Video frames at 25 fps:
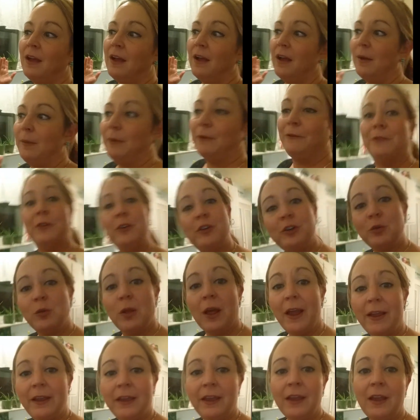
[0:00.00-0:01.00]
If you do
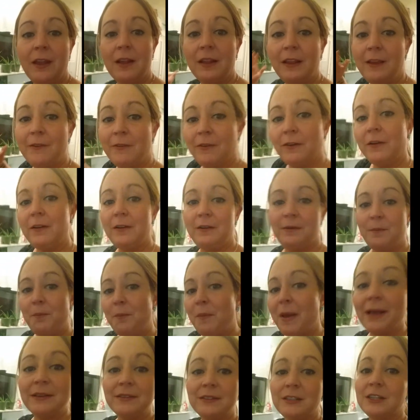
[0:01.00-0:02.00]
like it, leave a
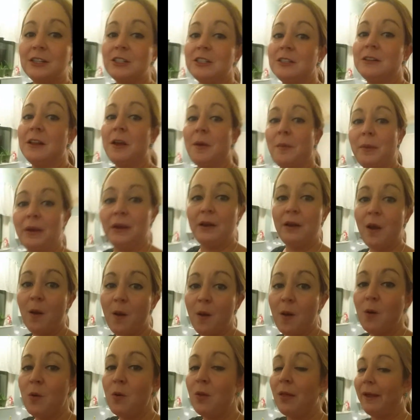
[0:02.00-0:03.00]
message and let me
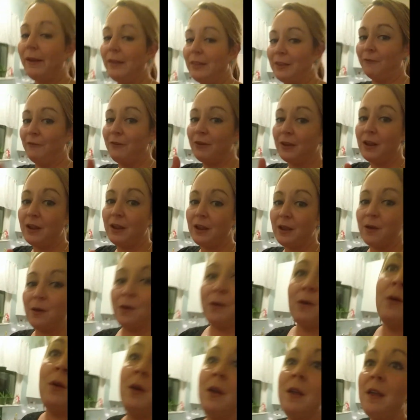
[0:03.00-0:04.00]
know. Like the
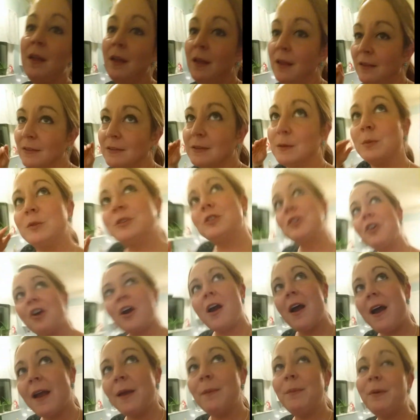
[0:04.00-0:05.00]
video.
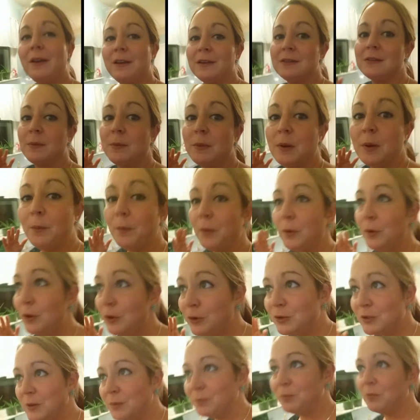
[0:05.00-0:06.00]
Subscribe because I'm going to
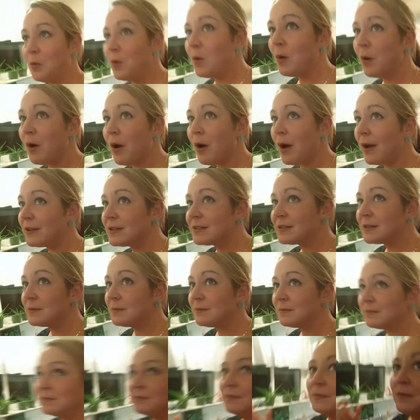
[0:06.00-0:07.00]
do some more
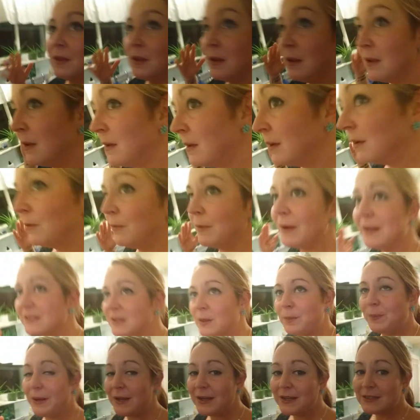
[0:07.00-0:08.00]
awesome
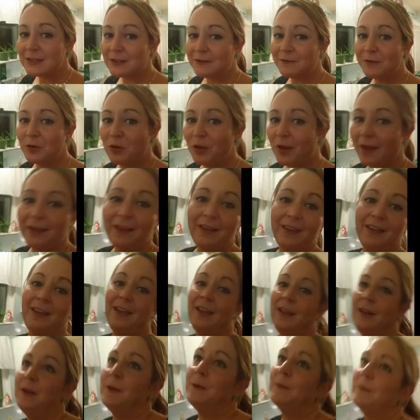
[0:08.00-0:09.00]
recipes if you like
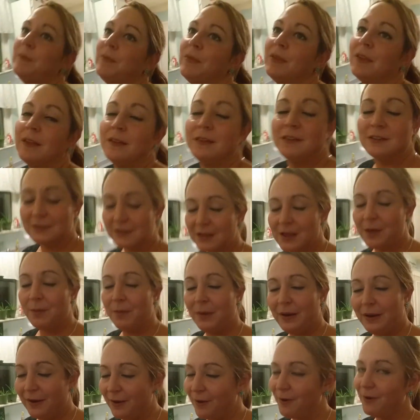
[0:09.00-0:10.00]
it. And just let
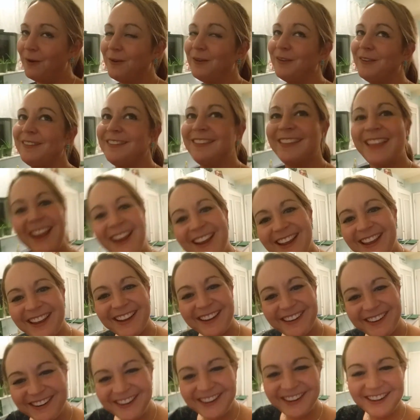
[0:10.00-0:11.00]
me know. Thank
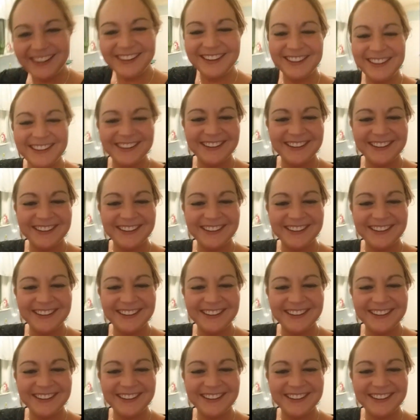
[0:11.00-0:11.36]
you.